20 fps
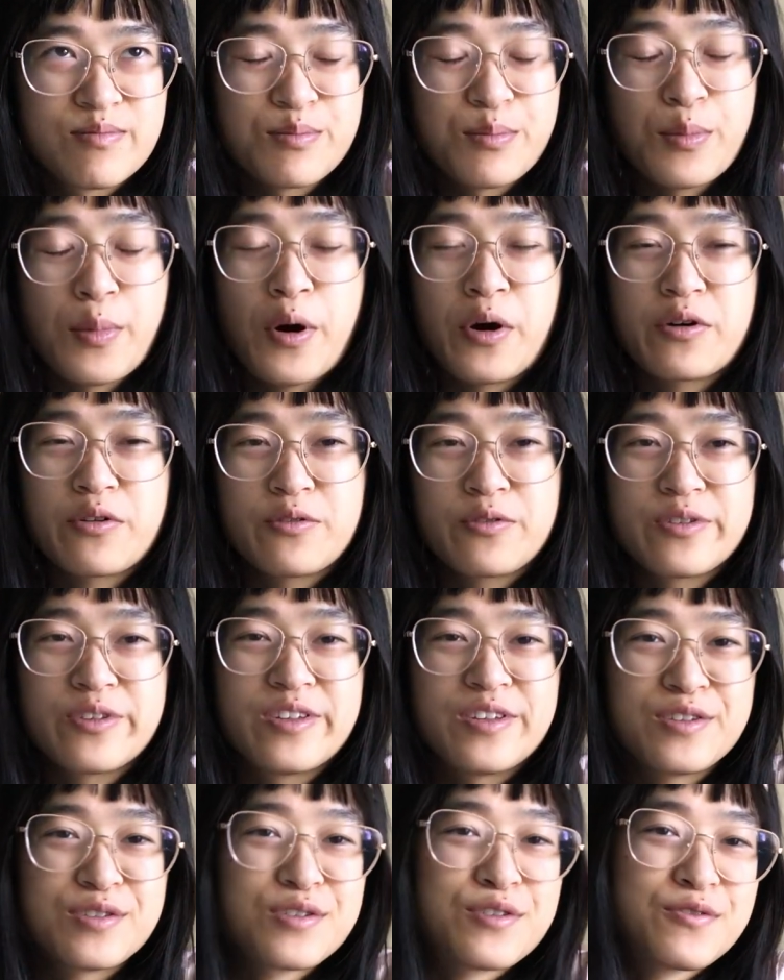modeled
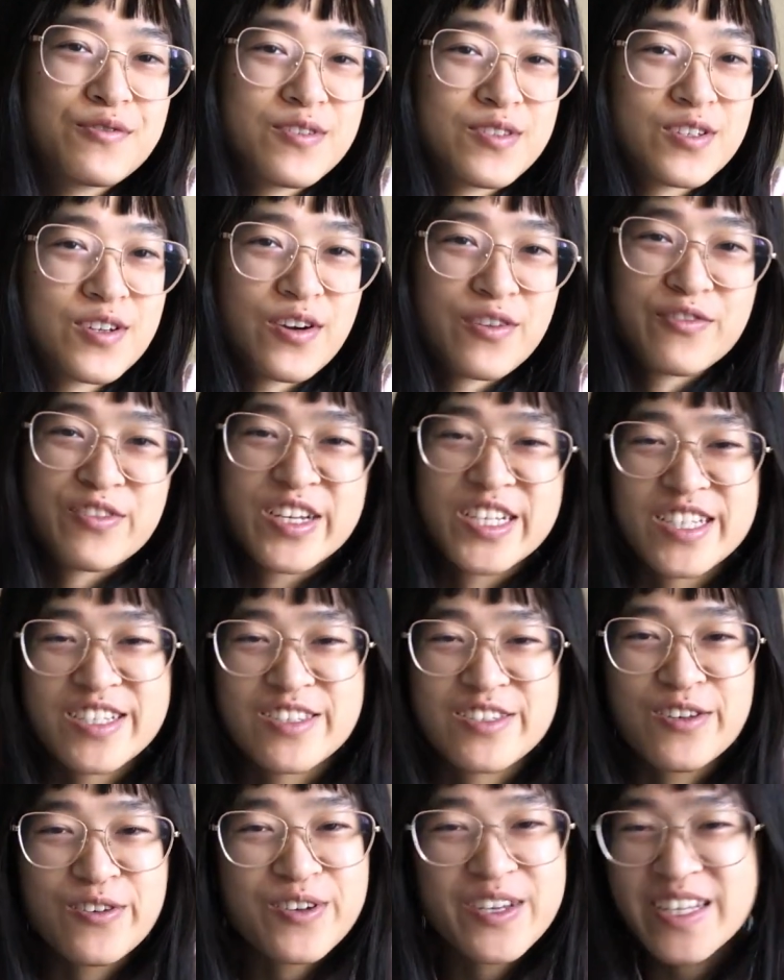the Sophie scarf, because it's
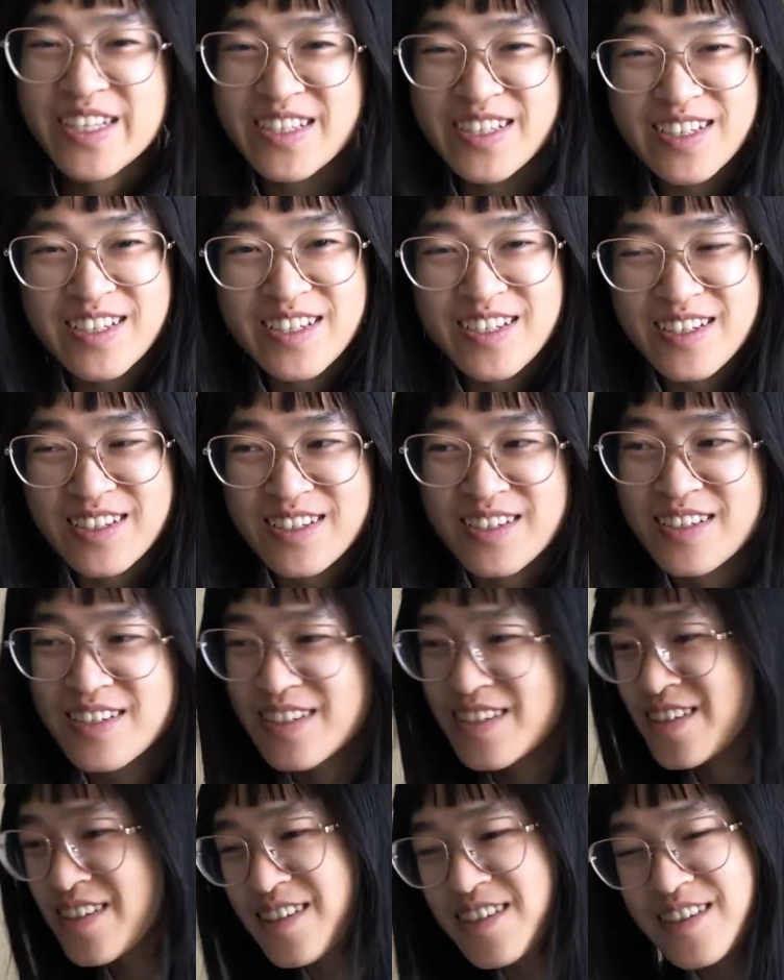so easy,
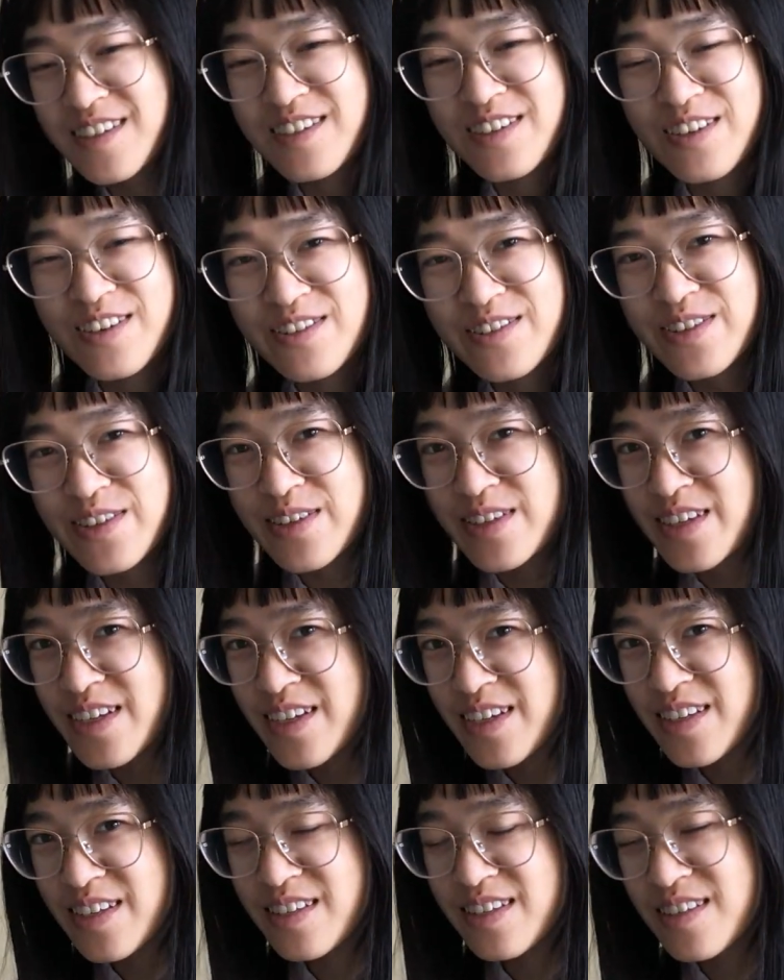you know, to
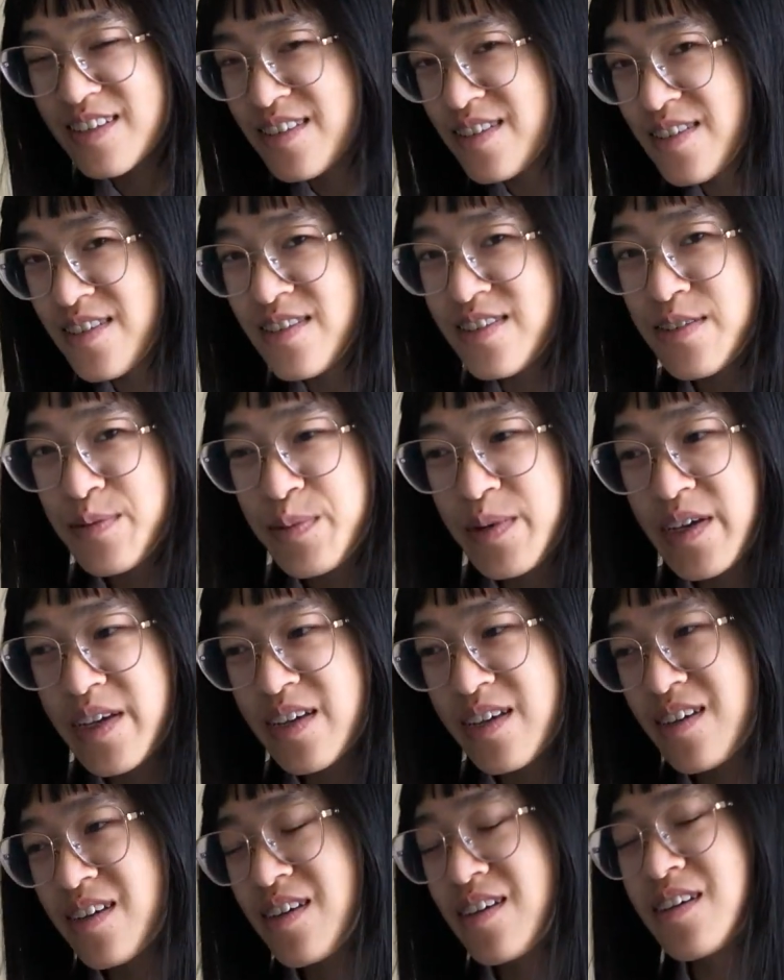knit, to
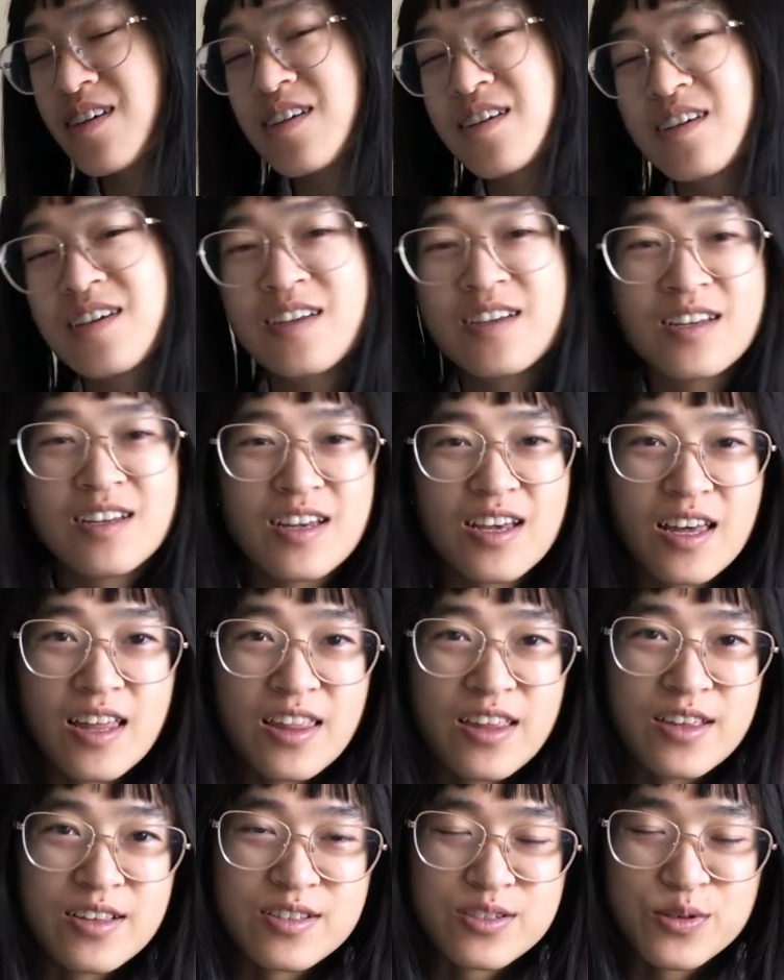make, and
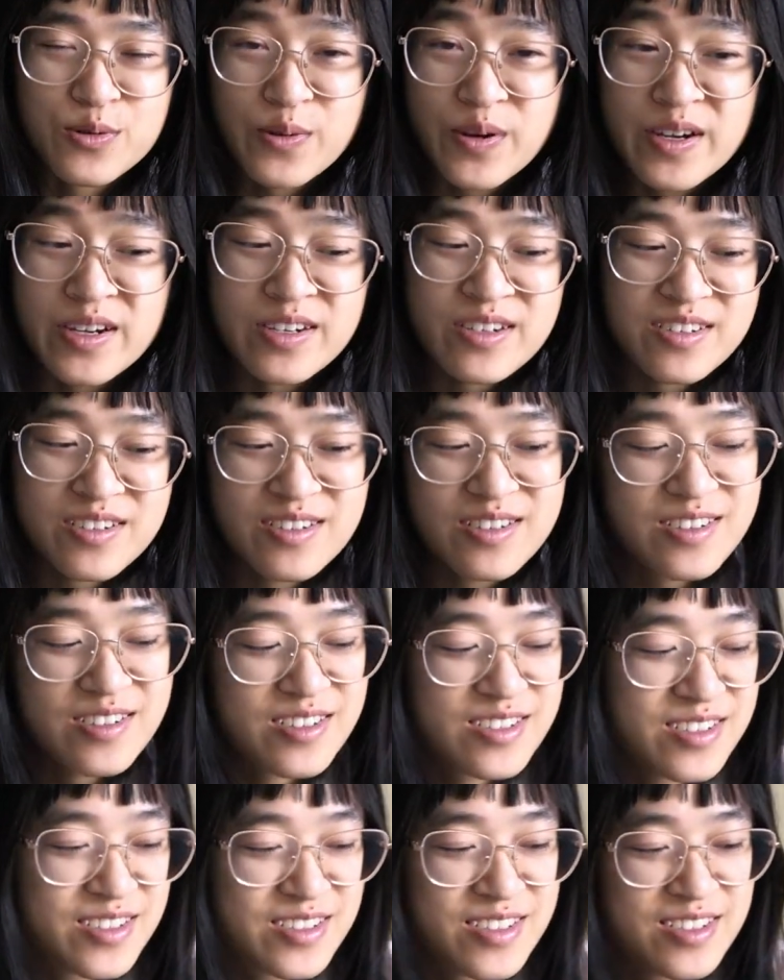then to wear.
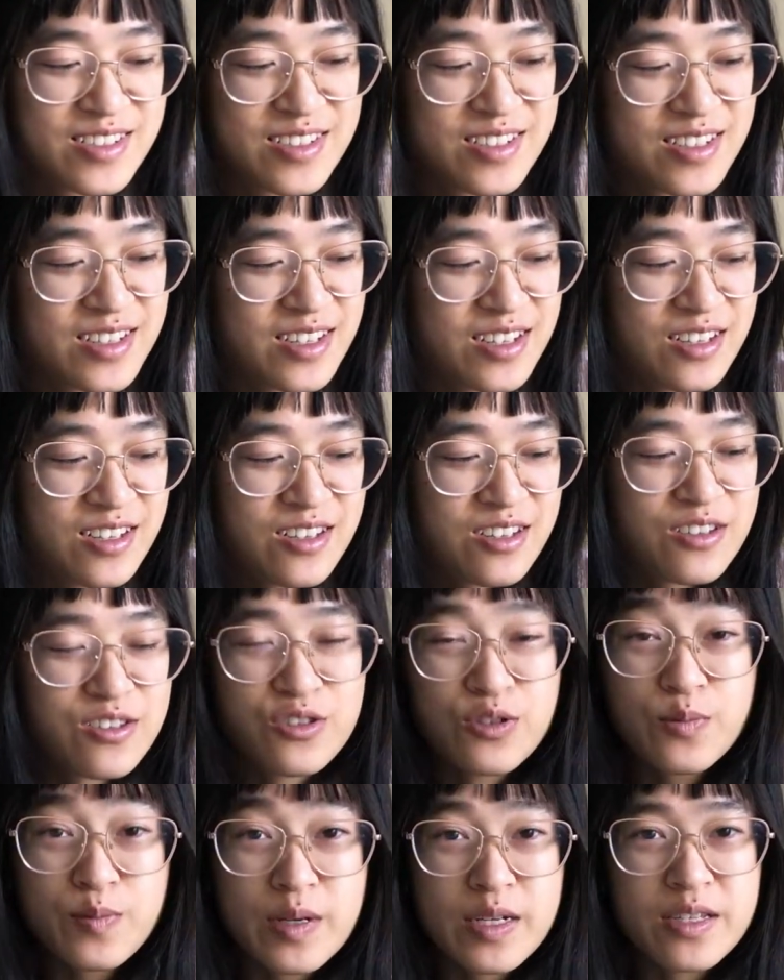There's
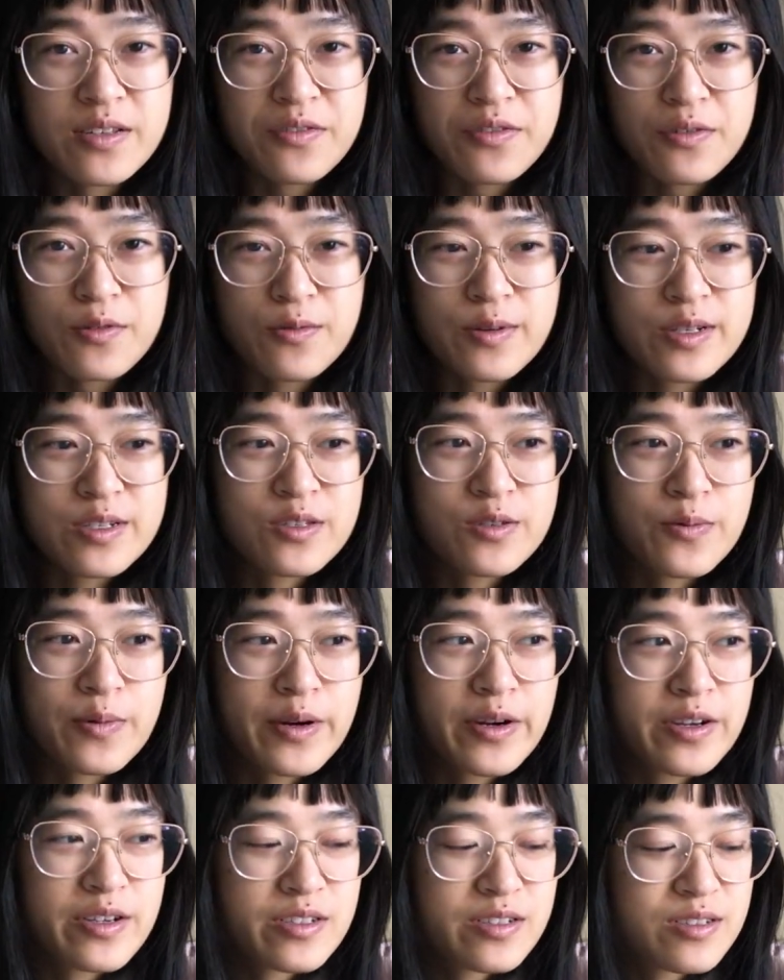so many different ways to
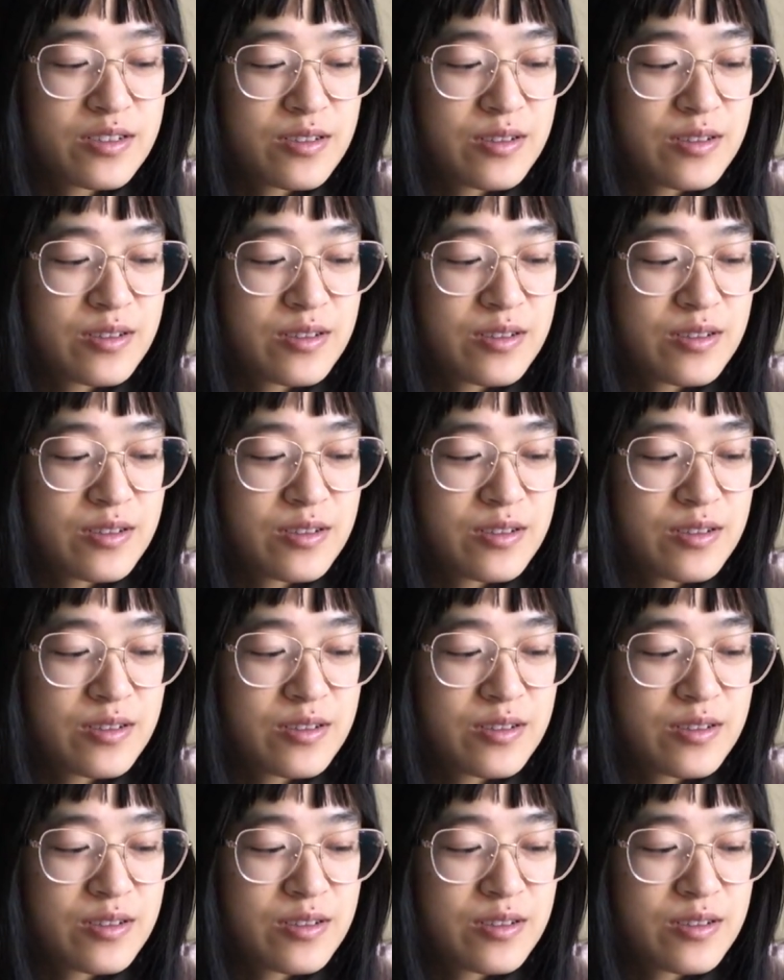wear it.